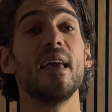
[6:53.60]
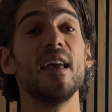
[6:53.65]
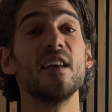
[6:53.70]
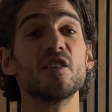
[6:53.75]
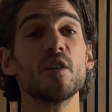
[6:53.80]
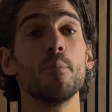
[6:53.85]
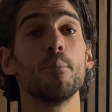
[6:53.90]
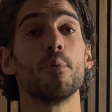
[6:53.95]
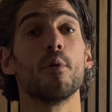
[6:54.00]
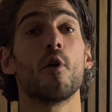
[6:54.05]
is
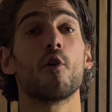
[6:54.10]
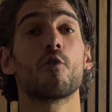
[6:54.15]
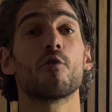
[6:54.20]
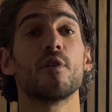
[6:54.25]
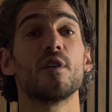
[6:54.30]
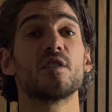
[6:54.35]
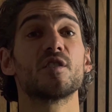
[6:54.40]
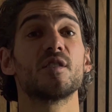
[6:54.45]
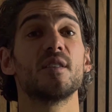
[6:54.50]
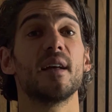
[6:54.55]
a
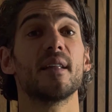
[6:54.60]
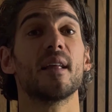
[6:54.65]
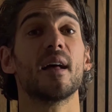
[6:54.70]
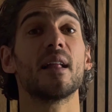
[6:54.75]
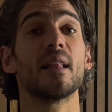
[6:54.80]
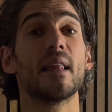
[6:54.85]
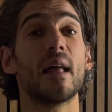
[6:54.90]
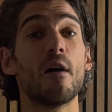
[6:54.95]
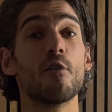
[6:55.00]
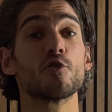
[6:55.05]
brokerage that
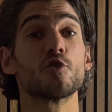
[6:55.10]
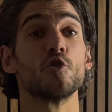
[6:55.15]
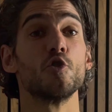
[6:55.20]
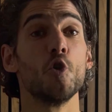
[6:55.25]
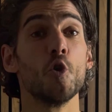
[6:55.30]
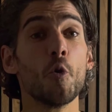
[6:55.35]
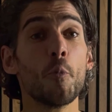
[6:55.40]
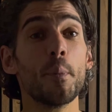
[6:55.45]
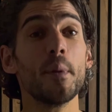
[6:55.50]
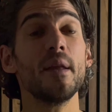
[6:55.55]
allows
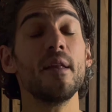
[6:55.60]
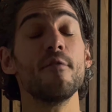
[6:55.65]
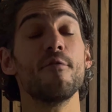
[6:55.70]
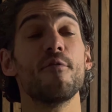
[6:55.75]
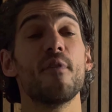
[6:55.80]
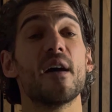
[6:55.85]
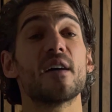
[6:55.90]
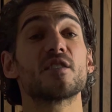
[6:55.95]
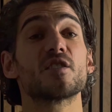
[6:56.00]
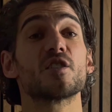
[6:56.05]
European
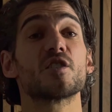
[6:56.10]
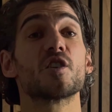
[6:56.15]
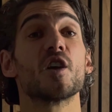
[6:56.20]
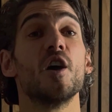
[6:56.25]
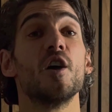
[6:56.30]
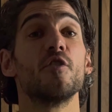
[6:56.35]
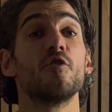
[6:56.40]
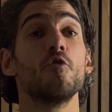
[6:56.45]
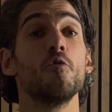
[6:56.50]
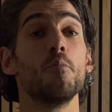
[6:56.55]
investors
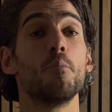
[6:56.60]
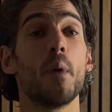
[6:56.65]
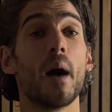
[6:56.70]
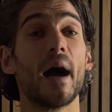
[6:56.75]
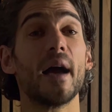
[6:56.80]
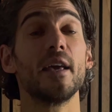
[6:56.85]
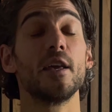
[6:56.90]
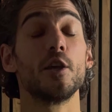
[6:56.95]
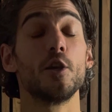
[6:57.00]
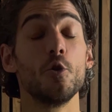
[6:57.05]
to
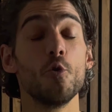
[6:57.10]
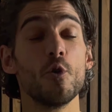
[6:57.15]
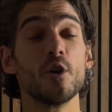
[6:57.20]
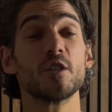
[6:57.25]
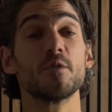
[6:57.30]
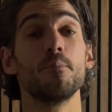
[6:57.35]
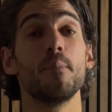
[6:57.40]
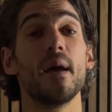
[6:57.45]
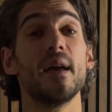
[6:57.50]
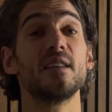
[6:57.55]
buy
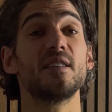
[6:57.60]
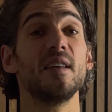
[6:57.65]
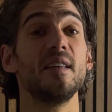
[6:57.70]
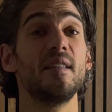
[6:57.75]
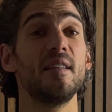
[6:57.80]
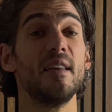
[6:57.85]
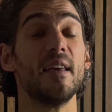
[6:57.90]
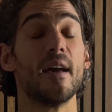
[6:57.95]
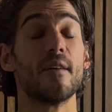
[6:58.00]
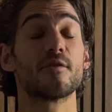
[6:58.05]
US-based
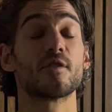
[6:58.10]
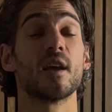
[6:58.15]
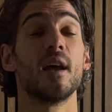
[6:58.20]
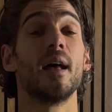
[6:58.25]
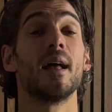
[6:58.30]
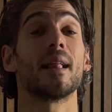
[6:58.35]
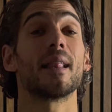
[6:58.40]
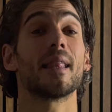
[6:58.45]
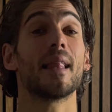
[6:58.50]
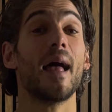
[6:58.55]
ETFs
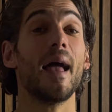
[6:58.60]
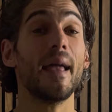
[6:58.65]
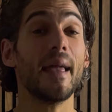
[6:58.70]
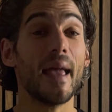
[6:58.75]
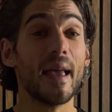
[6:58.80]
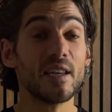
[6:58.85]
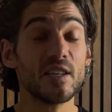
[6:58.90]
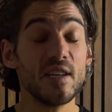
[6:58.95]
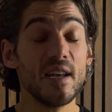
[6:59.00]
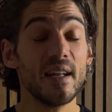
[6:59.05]
like
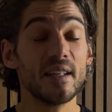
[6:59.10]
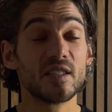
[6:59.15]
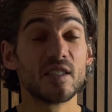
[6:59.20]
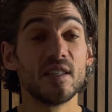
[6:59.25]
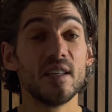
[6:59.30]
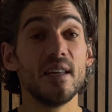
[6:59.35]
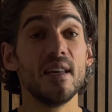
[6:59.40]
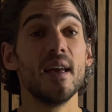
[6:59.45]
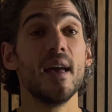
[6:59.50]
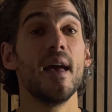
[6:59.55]

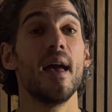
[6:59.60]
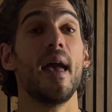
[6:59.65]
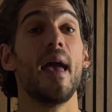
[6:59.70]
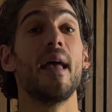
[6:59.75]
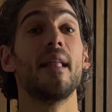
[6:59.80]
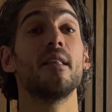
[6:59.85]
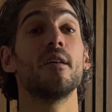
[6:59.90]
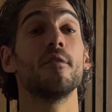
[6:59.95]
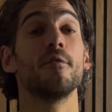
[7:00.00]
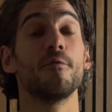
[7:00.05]
SCHD
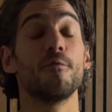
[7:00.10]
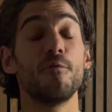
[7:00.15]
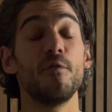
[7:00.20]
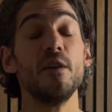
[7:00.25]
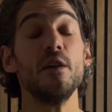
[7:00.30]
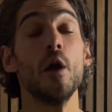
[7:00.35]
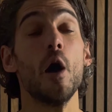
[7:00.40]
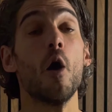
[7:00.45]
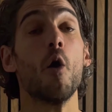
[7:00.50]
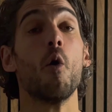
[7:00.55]
and the
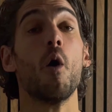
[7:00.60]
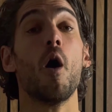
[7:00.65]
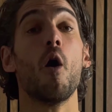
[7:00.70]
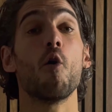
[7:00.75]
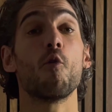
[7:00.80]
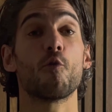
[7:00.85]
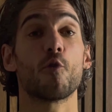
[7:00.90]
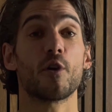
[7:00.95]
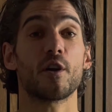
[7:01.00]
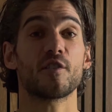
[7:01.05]

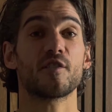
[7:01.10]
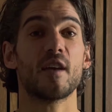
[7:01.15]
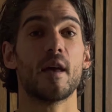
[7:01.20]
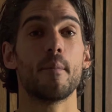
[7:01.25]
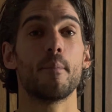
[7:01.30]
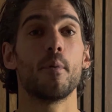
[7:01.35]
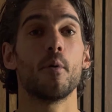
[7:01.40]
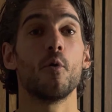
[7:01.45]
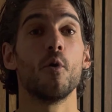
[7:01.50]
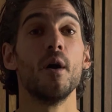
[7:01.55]
VOO, for
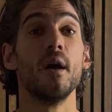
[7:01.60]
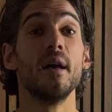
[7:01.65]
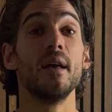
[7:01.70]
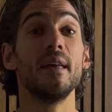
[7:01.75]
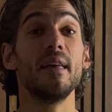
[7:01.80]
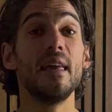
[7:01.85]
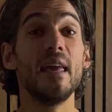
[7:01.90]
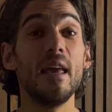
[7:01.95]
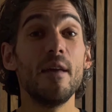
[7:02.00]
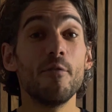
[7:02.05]
example,
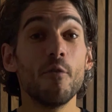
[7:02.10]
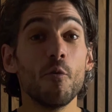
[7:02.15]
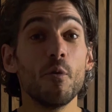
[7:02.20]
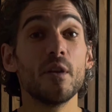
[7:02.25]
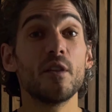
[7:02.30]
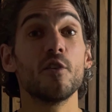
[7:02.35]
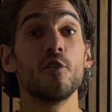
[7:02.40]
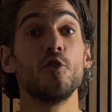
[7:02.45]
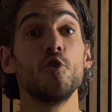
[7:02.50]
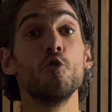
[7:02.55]
even
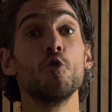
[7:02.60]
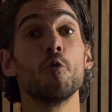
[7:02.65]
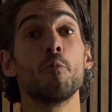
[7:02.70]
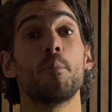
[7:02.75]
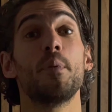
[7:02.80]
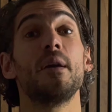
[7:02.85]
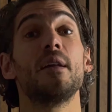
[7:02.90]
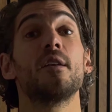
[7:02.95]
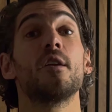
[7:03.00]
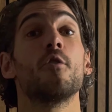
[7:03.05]
with the
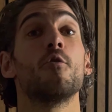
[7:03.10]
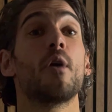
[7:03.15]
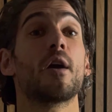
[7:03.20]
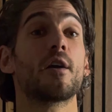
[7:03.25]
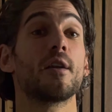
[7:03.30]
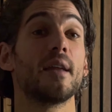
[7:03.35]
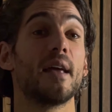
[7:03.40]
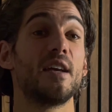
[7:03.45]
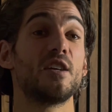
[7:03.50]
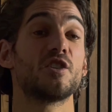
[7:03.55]
European
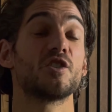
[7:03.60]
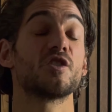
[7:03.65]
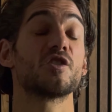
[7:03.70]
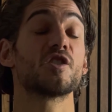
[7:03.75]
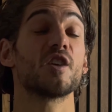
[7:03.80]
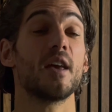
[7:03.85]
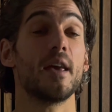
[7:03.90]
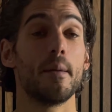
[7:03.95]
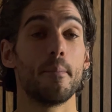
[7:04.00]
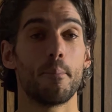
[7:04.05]

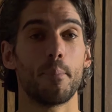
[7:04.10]
regulations in